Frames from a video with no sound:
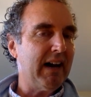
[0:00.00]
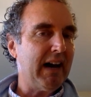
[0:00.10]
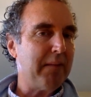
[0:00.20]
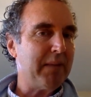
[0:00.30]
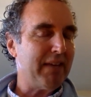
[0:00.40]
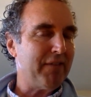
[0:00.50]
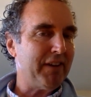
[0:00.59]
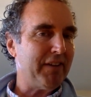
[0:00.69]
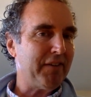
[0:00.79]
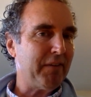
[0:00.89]
um,
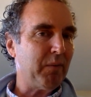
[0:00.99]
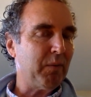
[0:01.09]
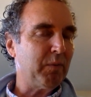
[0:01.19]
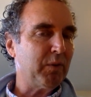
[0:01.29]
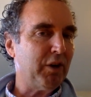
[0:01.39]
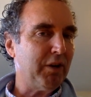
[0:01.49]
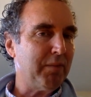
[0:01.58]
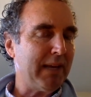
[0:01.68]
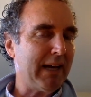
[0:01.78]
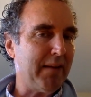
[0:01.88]
even if it could
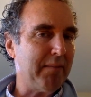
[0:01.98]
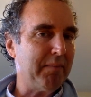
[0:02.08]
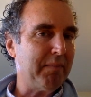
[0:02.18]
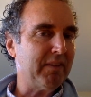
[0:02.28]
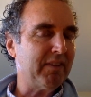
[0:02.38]
become